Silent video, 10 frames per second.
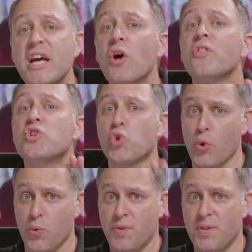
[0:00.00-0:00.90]
Tell the
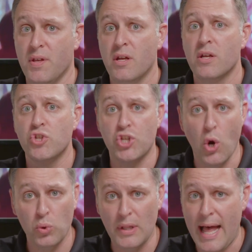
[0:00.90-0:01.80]
truth.
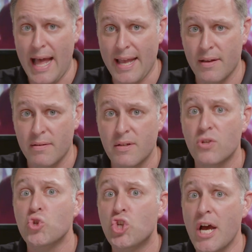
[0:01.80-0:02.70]
Don't lie.
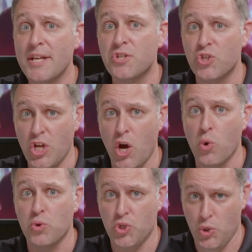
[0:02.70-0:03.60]
Just
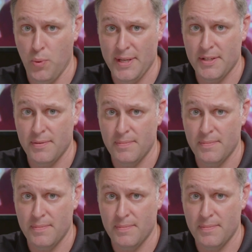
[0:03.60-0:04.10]
don't do it.